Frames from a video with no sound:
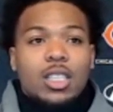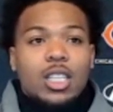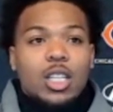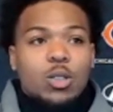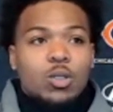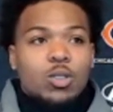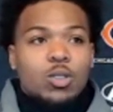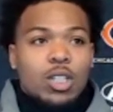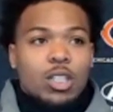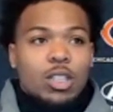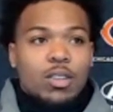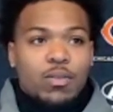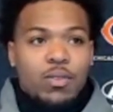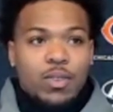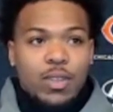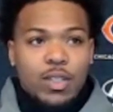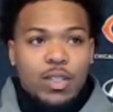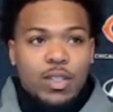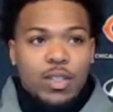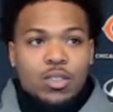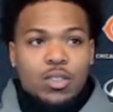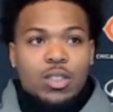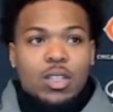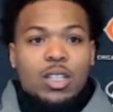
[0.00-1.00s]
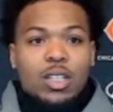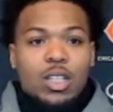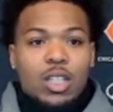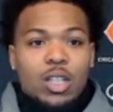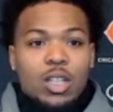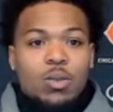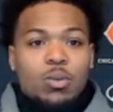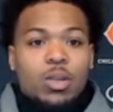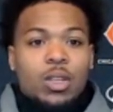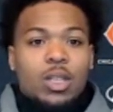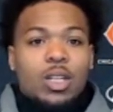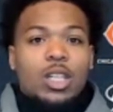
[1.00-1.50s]
it was on the field, and
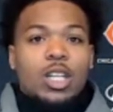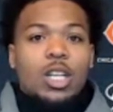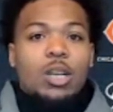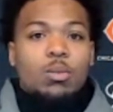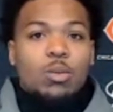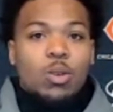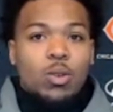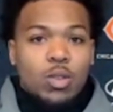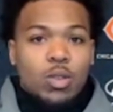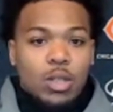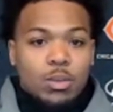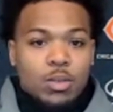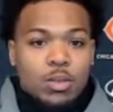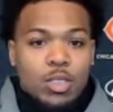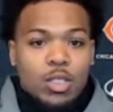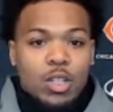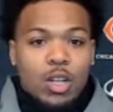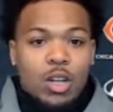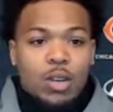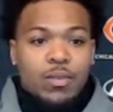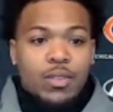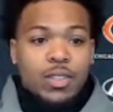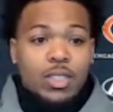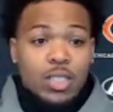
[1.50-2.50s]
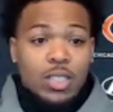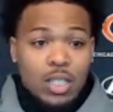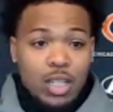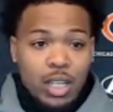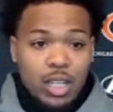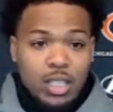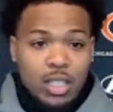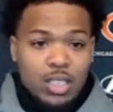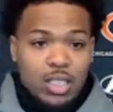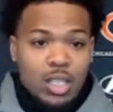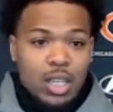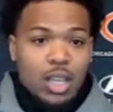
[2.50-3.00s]
then we ended up going up to the office the
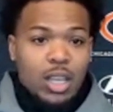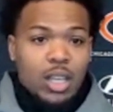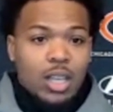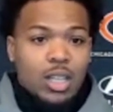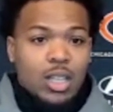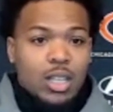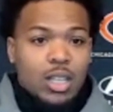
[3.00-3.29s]
next day.